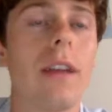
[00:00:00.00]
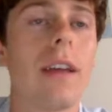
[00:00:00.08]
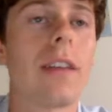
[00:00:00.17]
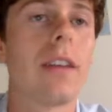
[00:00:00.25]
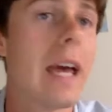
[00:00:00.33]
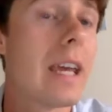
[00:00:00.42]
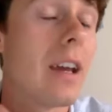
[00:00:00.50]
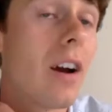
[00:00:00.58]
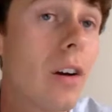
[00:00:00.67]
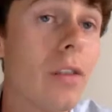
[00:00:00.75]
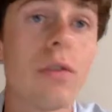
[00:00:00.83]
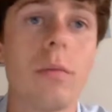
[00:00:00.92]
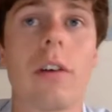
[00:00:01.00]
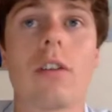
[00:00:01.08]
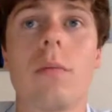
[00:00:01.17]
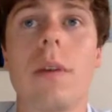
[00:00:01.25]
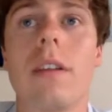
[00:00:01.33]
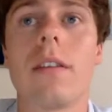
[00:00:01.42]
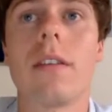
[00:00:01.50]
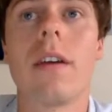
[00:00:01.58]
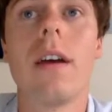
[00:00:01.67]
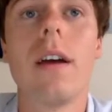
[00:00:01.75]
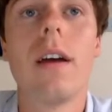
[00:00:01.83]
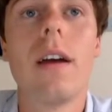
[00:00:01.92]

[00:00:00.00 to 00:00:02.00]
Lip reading: less than 800 micrometers.